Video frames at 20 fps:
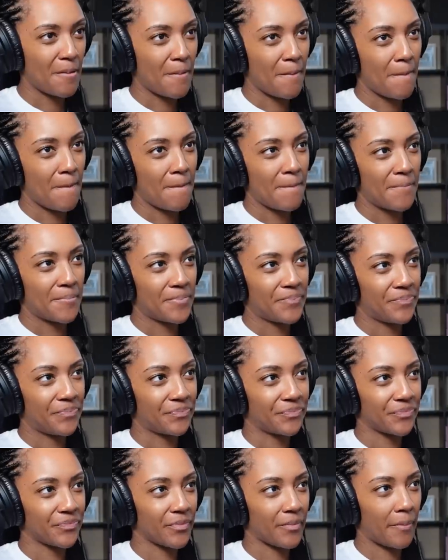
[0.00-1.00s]

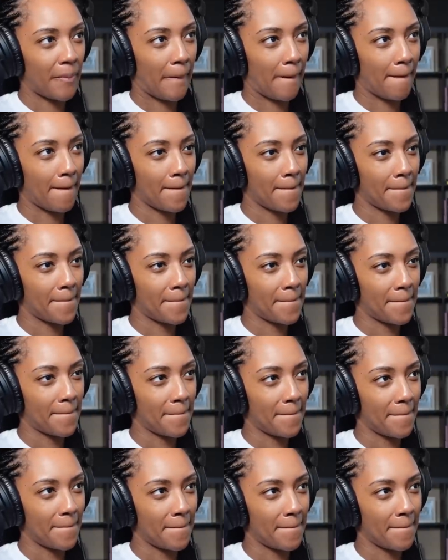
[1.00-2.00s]

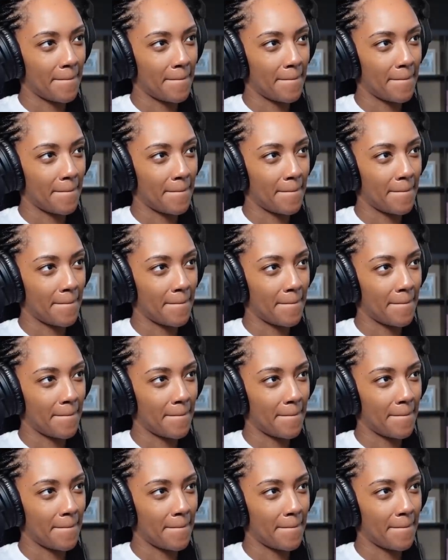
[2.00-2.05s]
Nobody speaks.